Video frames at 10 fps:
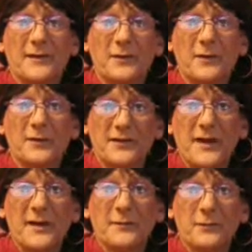It's all
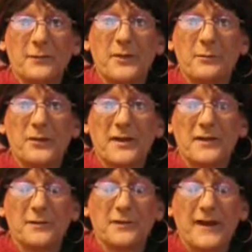decided through puberty.
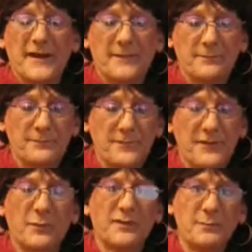Okay.
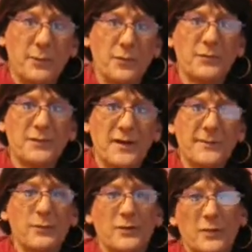So it's important that
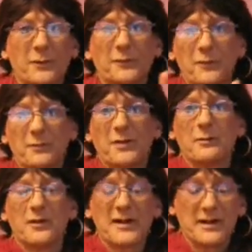everyone go through
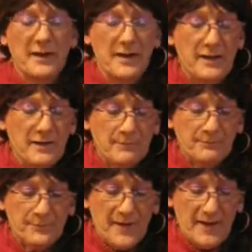puberty
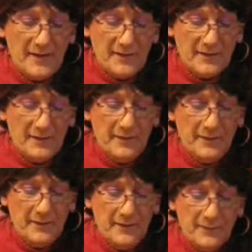and
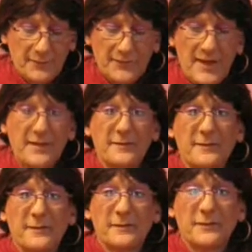understand
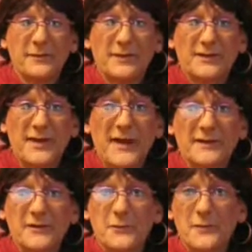
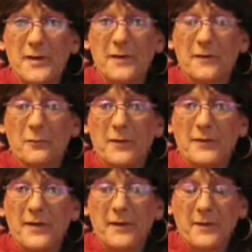exactly who they are and
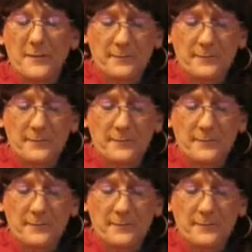what they are.